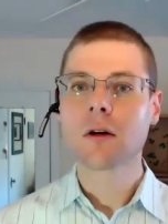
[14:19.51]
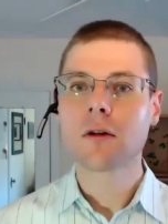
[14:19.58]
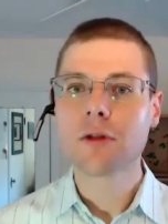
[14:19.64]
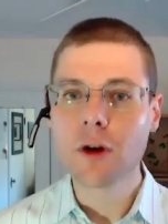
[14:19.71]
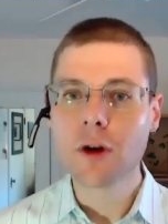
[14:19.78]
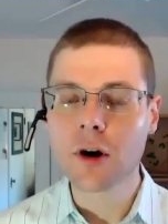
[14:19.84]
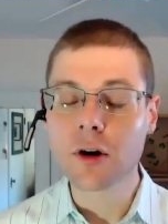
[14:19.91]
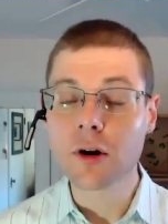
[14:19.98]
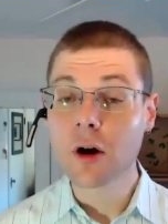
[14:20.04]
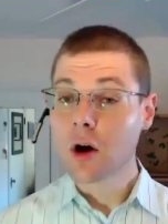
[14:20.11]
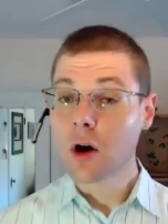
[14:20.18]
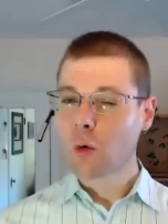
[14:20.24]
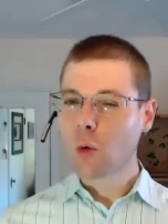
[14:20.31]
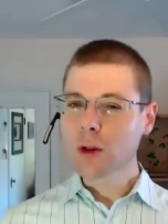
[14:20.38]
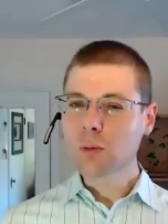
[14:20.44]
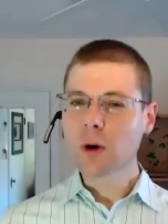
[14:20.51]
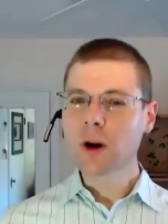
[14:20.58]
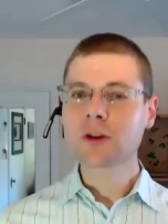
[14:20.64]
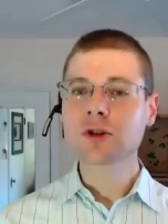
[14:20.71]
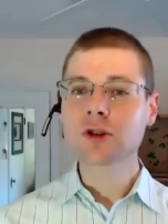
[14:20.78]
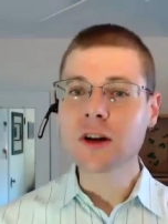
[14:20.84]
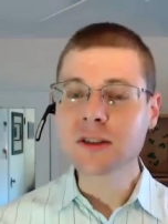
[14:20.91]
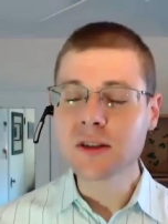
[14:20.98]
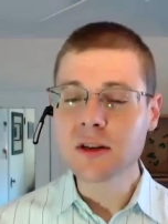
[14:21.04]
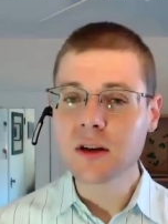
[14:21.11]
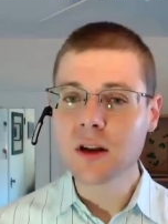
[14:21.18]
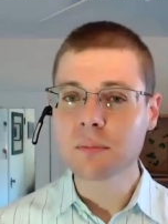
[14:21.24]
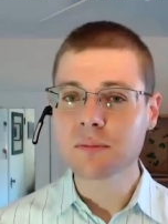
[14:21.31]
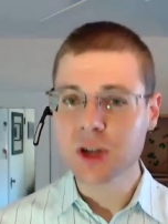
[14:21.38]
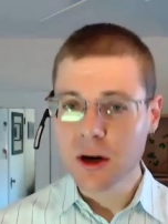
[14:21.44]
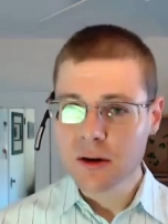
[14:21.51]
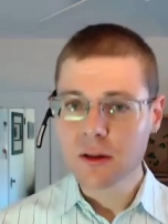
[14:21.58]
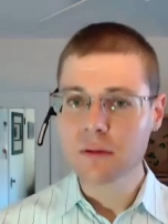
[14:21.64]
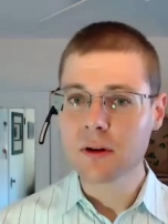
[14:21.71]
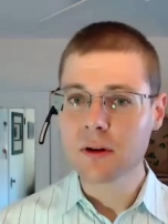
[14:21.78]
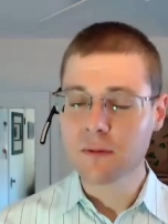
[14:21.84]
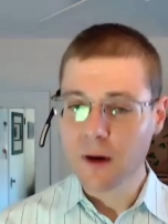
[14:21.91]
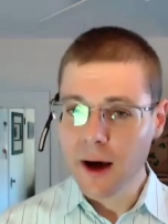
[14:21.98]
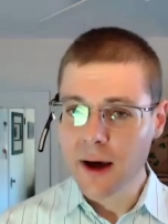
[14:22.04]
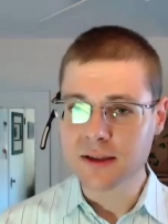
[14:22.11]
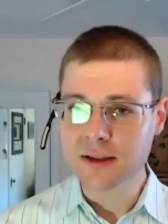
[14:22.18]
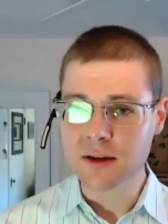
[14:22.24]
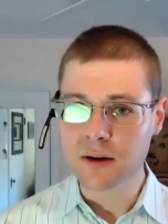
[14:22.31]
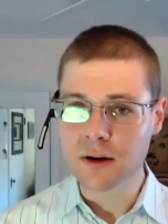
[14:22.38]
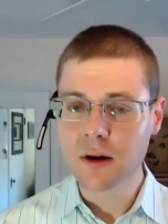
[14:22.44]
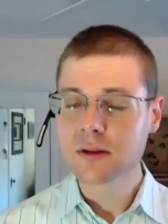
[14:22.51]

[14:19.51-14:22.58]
Third, what would a trusted and objective advisor